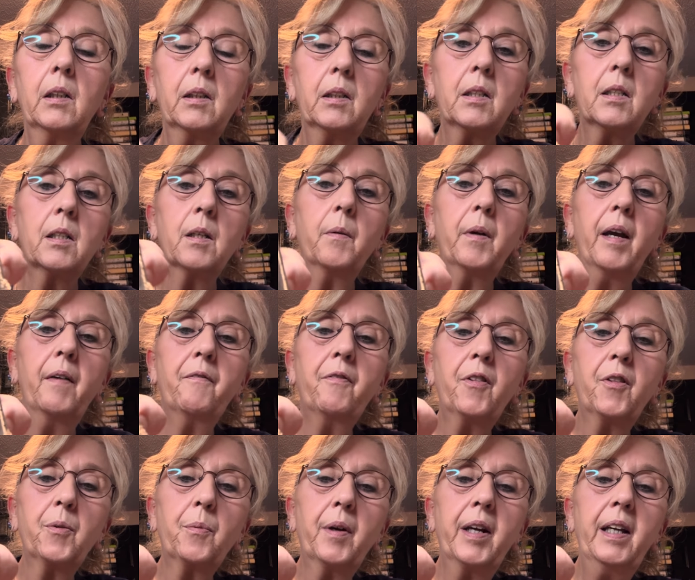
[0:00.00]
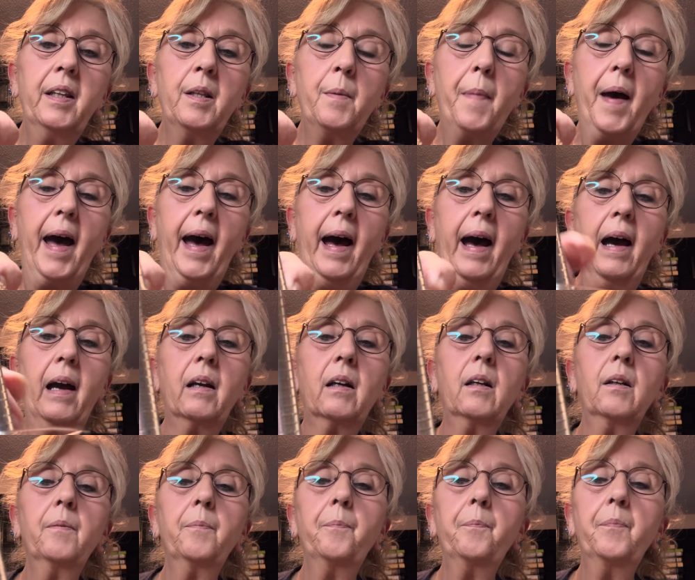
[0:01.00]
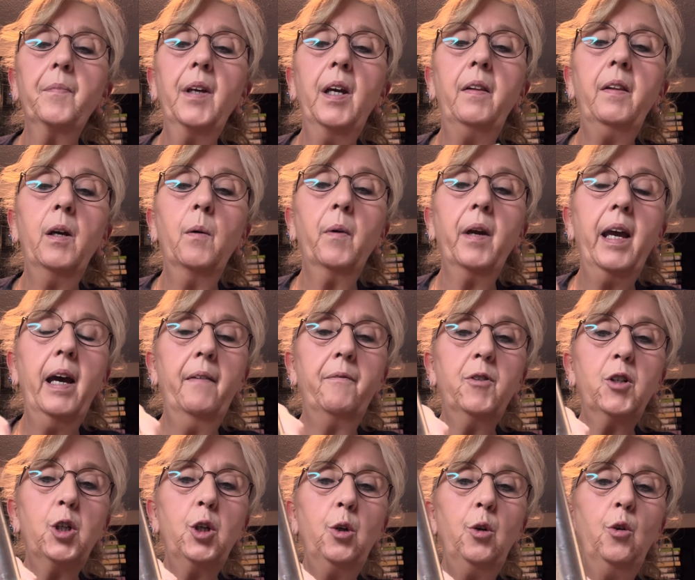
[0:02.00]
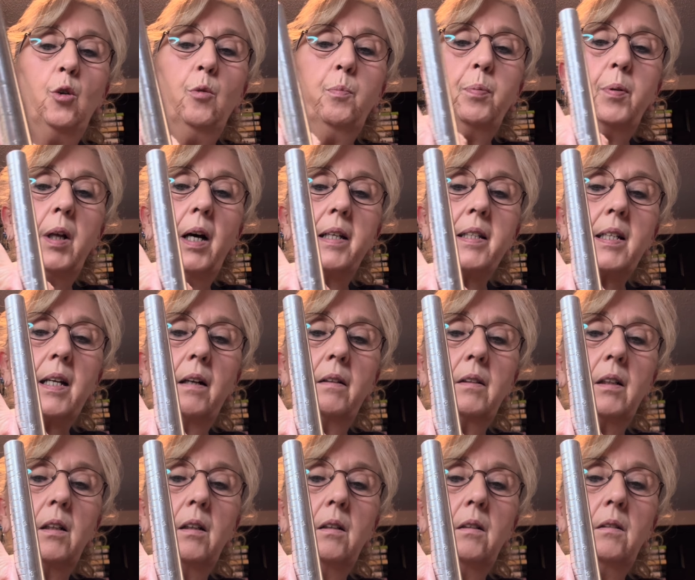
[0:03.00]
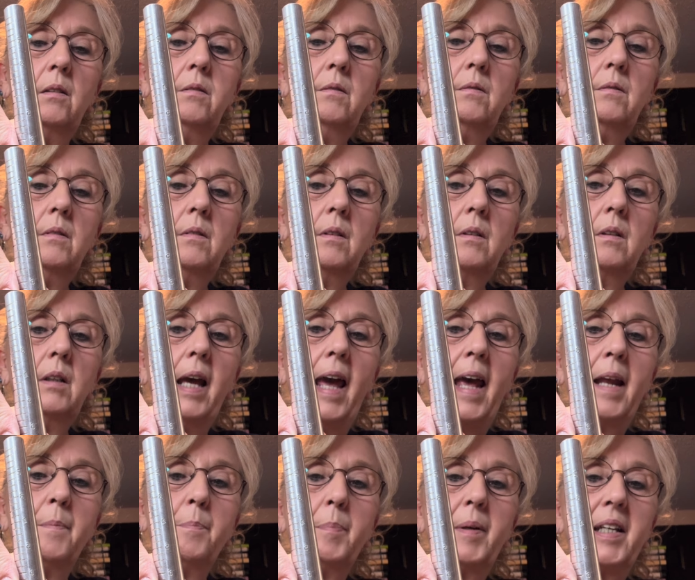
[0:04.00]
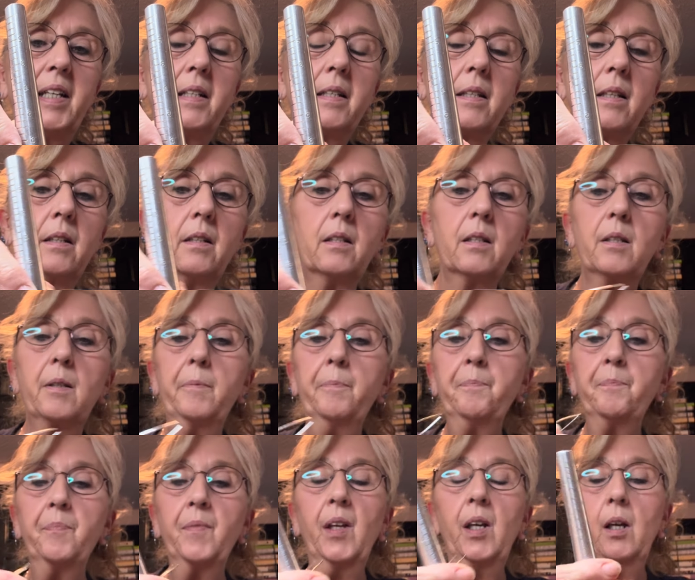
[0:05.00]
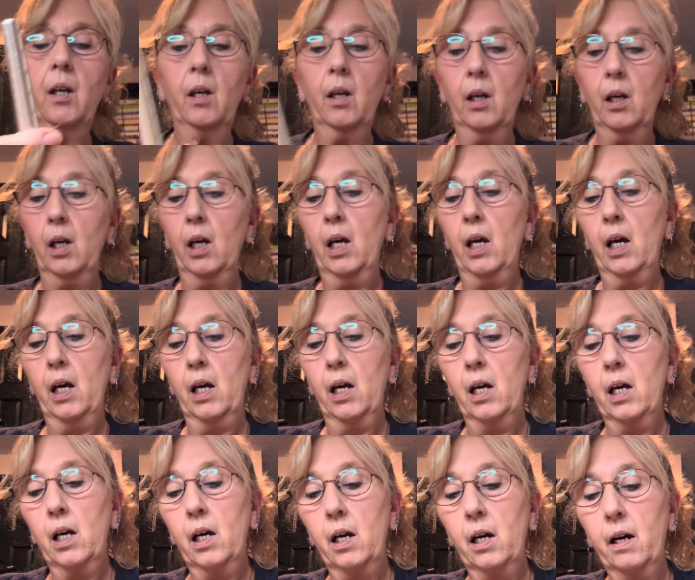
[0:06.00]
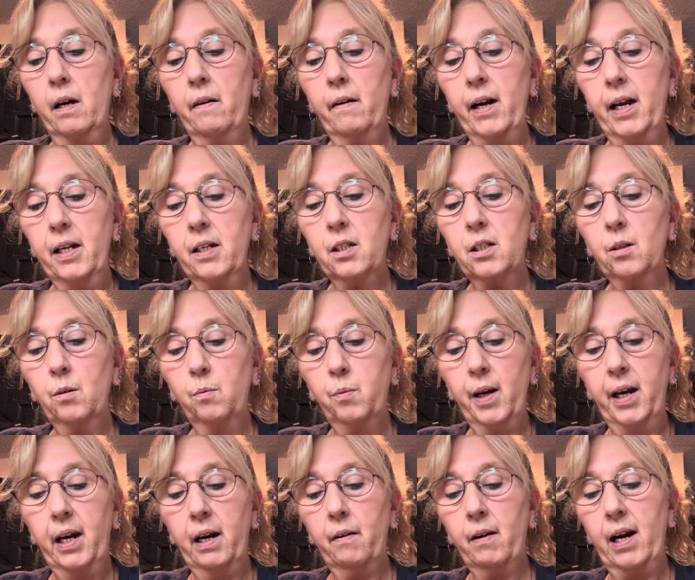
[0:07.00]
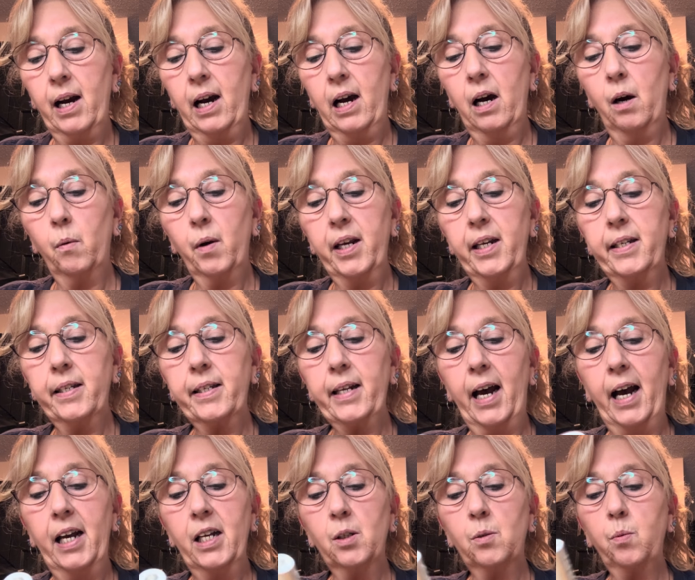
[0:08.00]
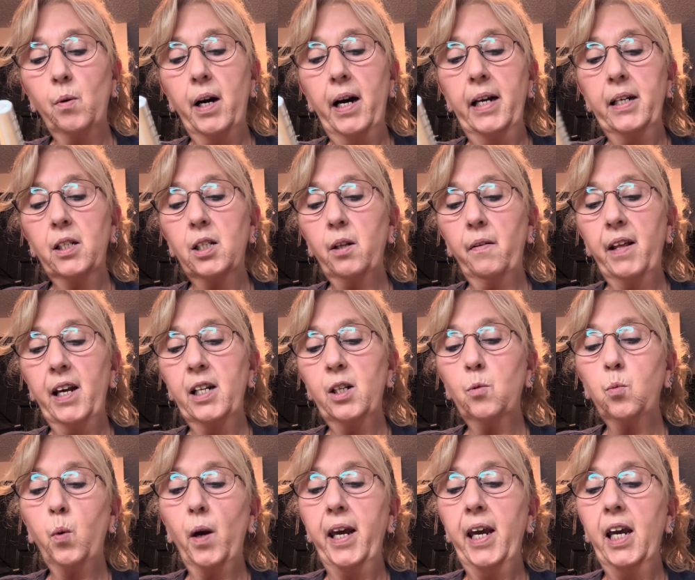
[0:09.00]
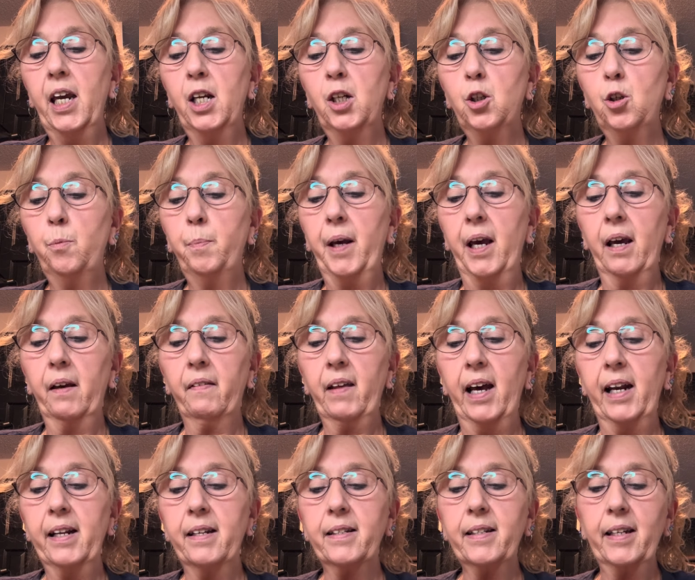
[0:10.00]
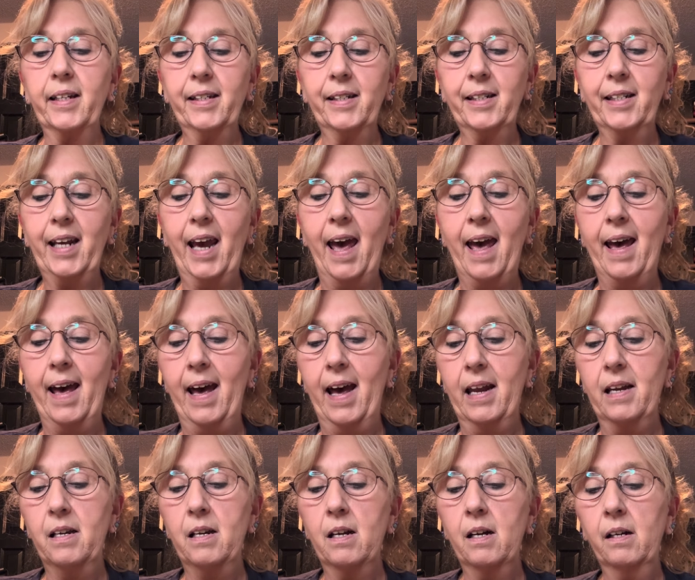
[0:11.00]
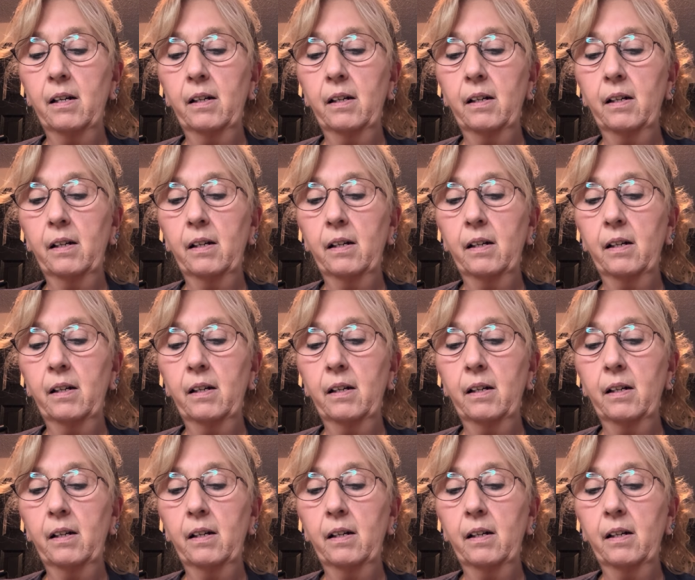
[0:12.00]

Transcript: So we have 3 in the back, and then we have 2 plus our little end pieces. All right, so where are we size-wise? So that's way too big. That is a 10.